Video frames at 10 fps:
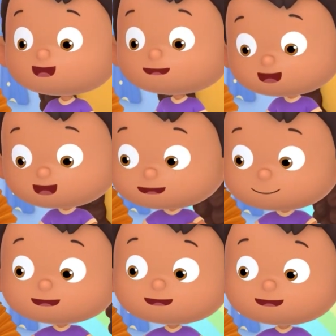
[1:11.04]
Can I try
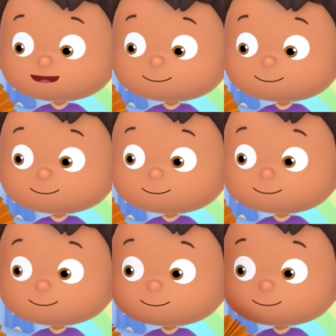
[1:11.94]
it, please?
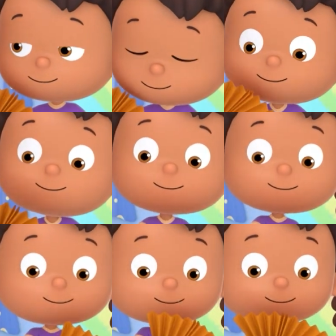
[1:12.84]
Sure, Tim.